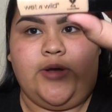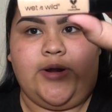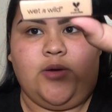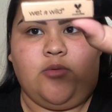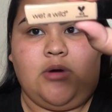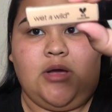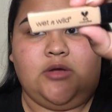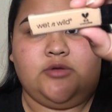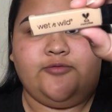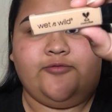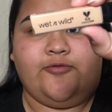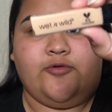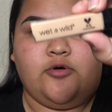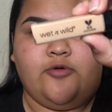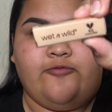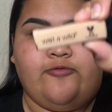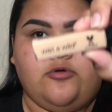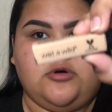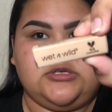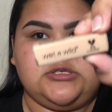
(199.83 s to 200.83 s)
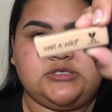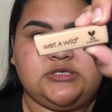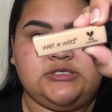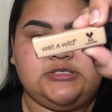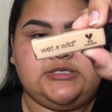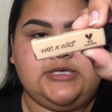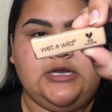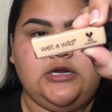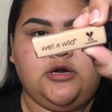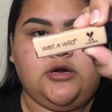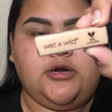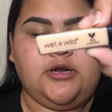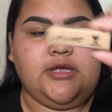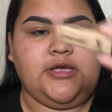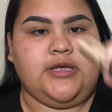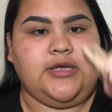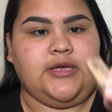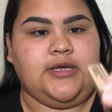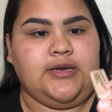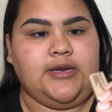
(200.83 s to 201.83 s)
Wet n Wild Photofocus concealer
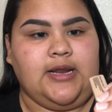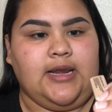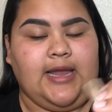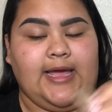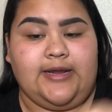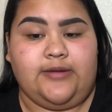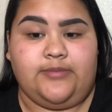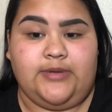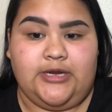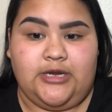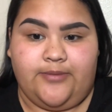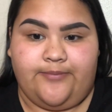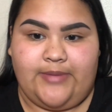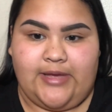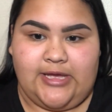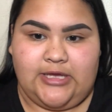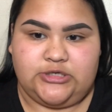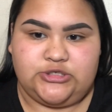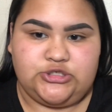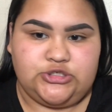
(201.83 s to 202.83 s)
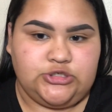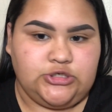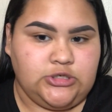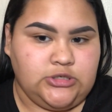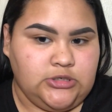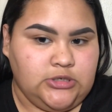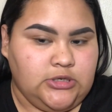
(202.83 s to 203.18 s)
in light medium beige.